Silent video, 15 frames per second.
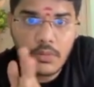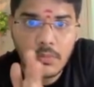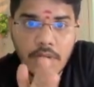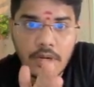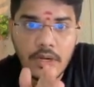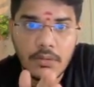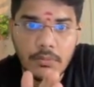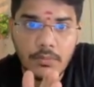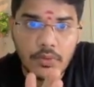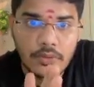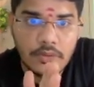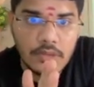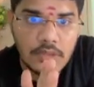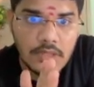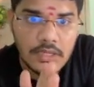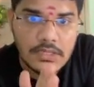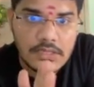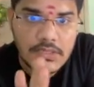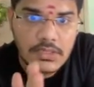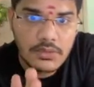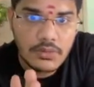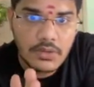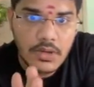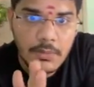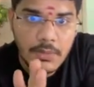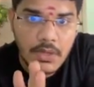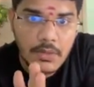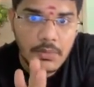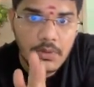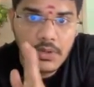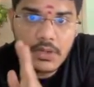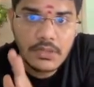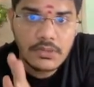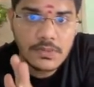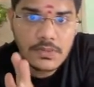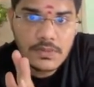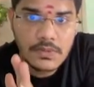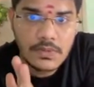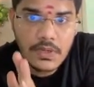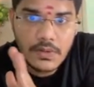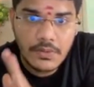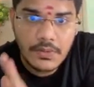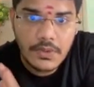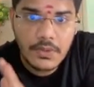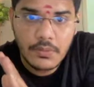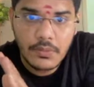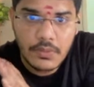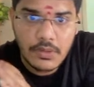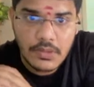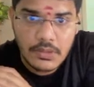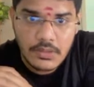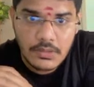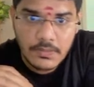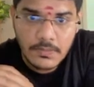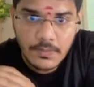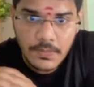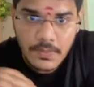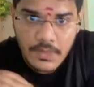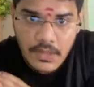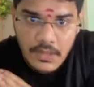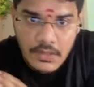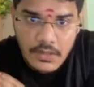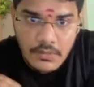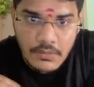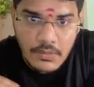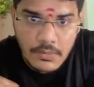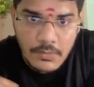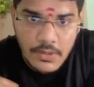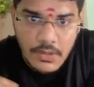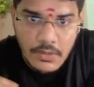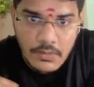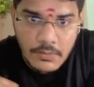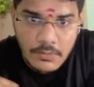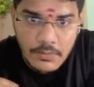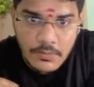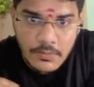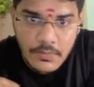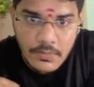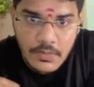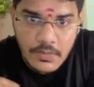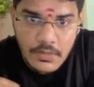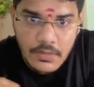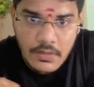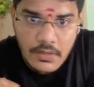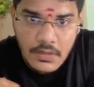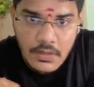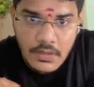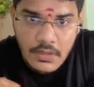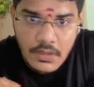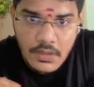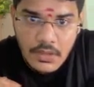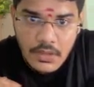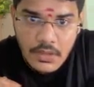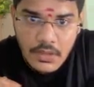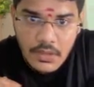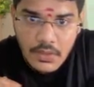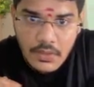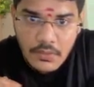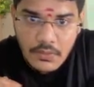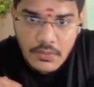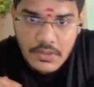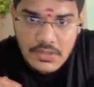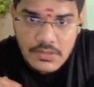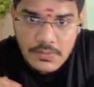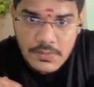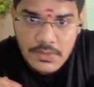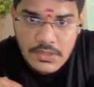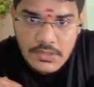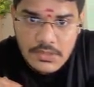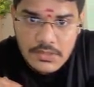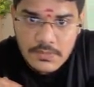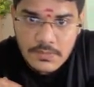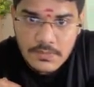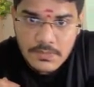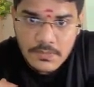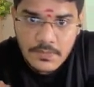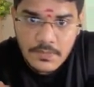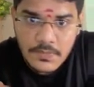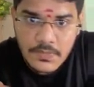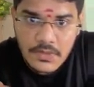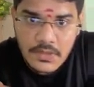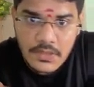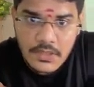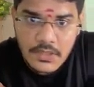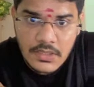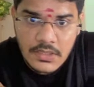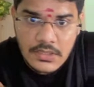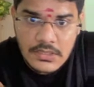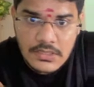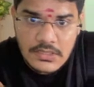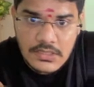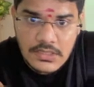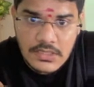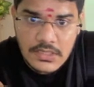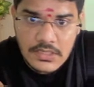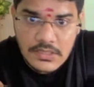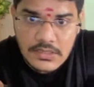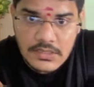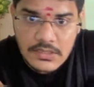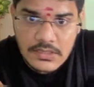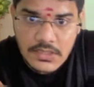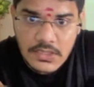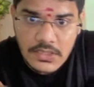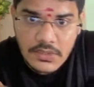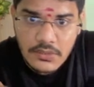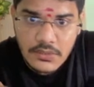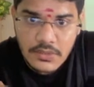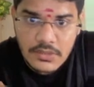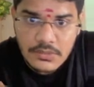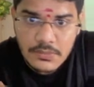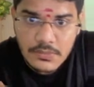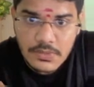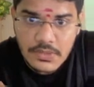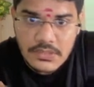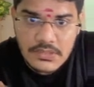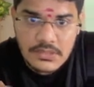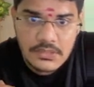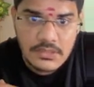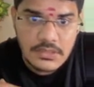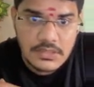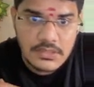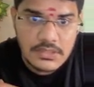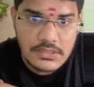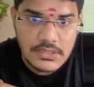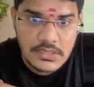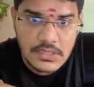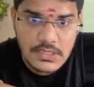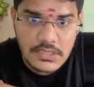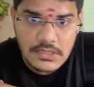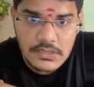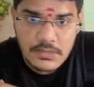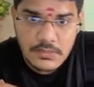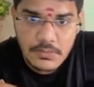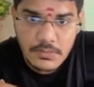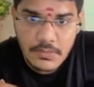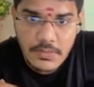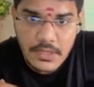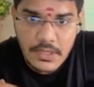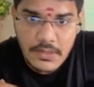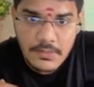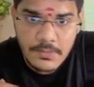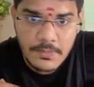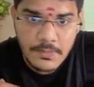in both SE into gamma W and specific gravity into water, then it will become E into S plus GS, E into S plus GS by